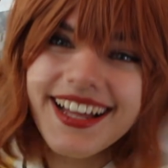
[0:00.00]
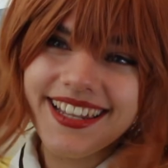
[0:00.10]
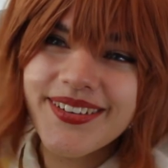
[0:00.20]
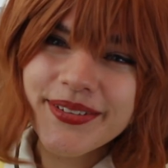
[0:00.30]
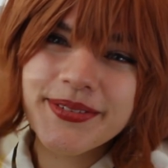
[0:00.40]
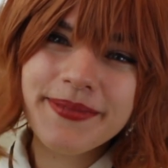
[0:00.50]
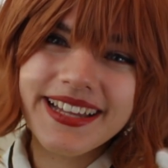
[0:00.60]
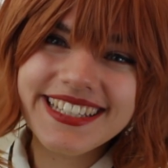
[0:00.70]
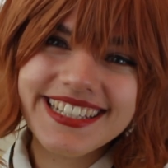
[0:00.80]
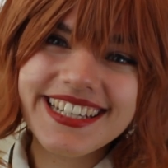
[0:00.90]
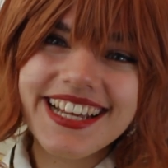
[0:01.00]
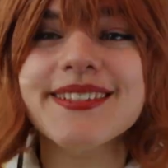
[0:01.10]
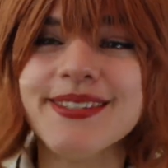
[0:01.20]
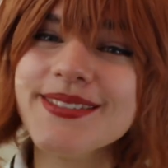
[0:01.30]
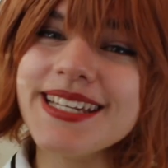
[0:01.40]
Hello everybody!
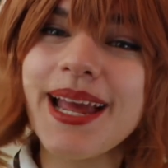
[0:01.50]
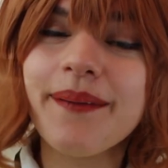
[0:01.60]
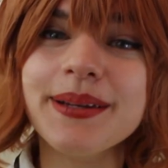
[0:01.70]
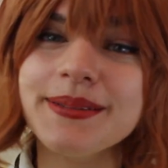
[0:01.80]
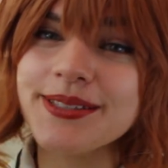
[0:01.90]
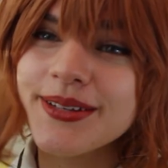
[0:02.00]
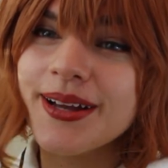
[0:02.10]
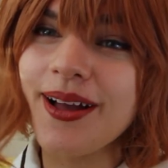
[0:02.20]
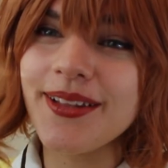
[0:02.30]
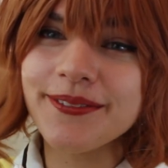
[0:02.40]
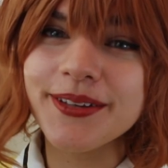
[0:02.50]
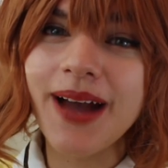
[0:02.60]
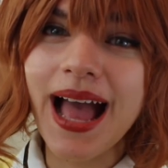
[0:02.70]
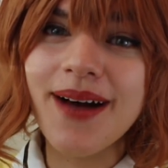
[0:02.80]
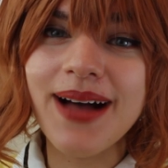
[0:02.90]
So today I'm going to be showing all of
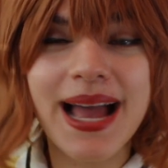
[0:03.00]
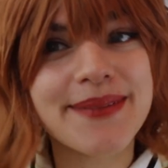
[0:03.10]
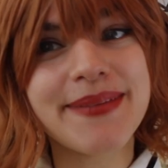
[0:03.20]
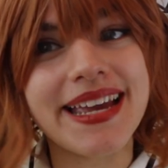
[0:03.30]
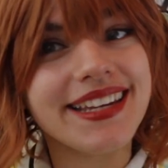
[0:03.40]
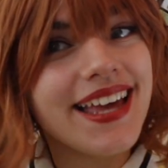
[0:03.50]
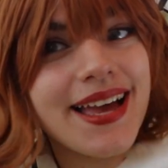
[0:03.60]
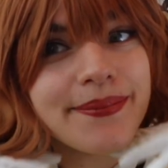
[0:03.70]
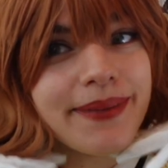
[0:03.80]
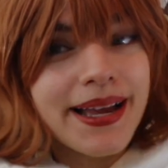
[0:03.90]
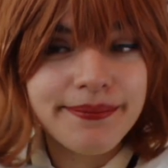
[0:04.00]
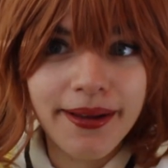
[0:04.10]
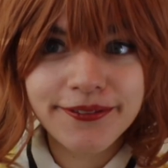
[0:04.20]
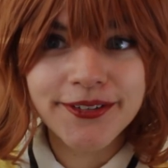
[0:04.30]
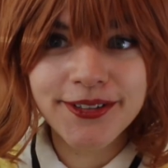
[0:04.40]
you how I made my
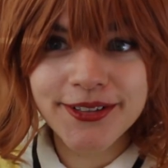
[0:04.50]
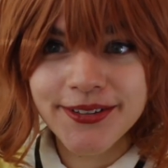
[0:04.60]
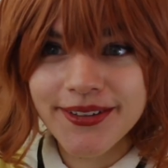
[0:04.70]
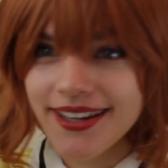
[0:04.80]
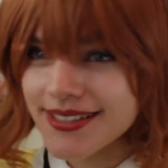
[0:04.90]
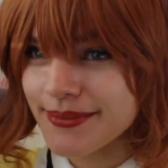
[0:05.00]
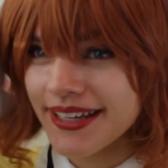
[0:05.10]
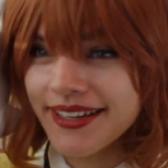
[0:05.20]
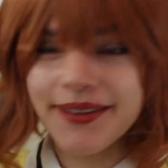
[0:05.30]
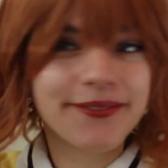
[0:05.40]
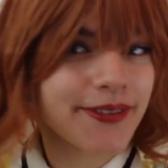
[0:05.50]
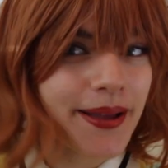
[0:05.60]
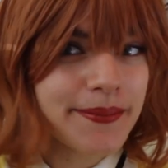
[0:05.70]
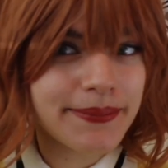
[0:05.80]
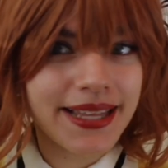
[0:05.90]
Mafuyu cosplay
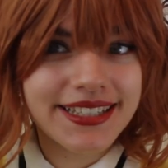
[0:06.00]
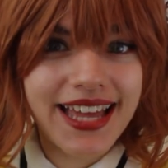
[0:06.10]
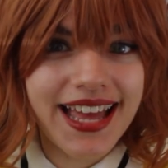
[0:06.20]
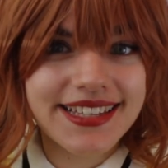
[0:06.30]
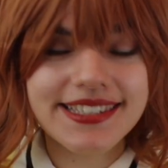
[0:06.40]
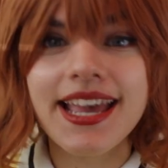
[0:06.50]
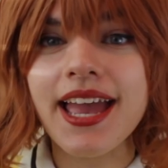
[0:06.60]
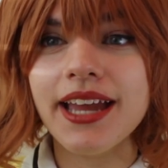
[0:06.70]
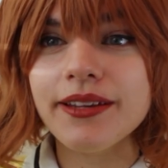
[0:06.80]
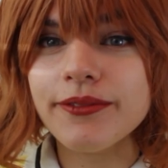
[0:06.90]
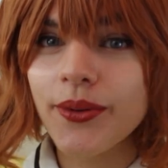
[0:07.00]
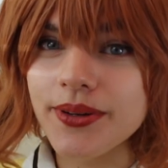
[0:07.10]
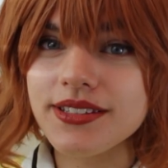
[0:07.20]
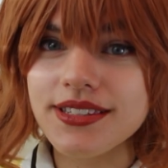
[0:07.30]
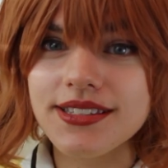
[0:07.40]
from Blend S. And of
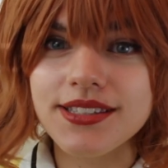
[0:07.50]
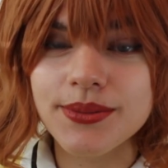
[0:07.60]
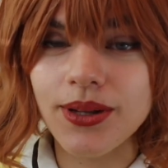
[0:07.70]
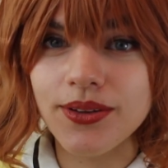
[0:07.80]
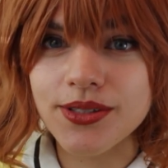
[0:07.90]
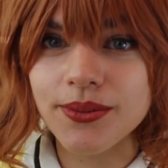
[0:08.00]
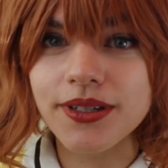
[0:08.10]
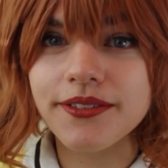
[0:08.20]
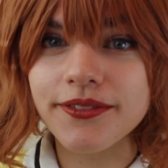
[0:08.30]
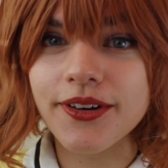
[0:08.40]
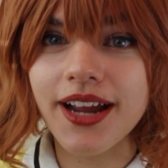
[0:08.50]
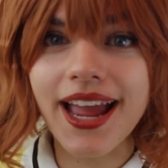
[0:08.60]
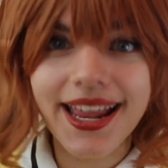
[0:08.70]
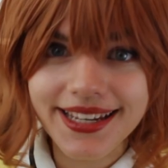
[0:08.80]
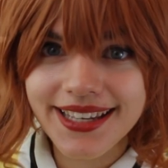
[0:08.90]
course this would also work
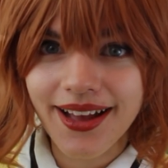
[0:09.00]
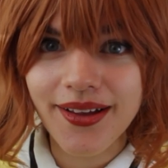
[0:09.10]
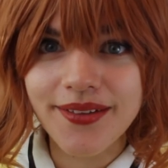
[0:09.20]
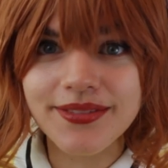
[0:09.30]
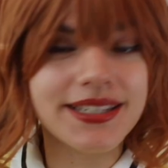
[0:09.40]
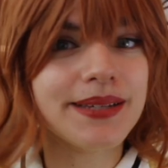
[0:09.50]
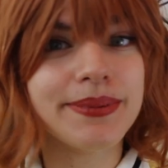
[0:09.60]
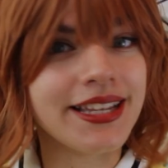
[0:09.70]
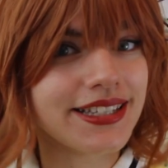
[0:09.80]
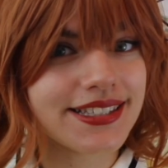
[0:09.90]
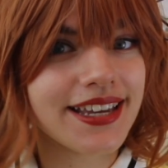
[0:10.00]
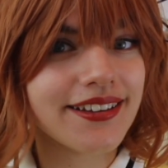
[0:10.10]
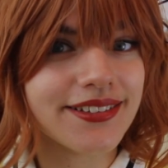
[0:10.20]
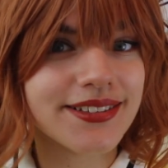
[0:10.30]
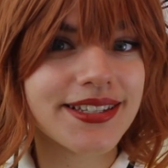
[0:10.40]
for any of the Blend S
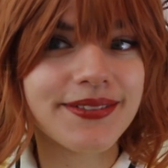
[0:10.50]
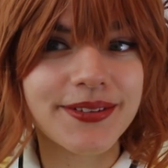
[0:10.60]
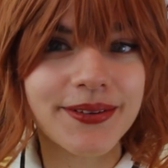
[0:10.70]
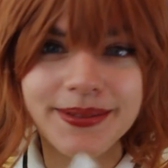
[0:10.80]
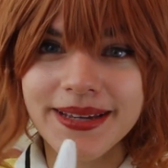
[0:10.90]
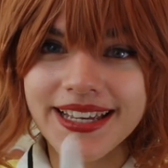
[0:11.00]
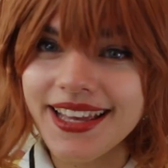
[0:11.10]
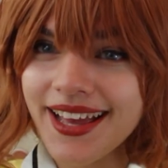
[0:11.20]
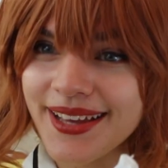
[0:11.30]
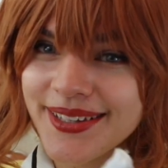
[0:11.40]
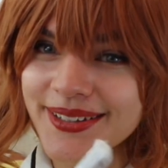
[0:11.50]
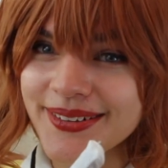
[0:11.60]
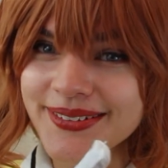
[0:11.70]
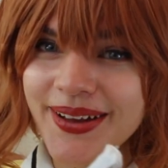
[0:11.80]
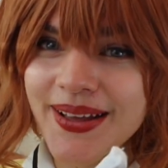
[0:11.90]
characters if you want to make your
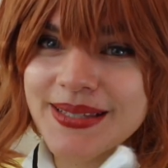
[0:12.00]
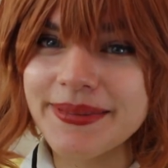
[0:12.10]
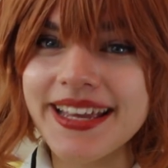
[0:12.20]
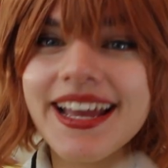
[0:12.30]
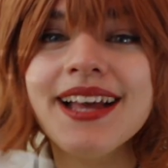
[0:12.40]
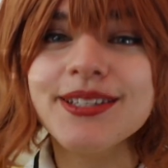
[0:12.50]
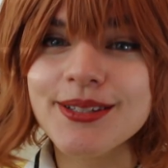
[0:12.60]
own cosplay.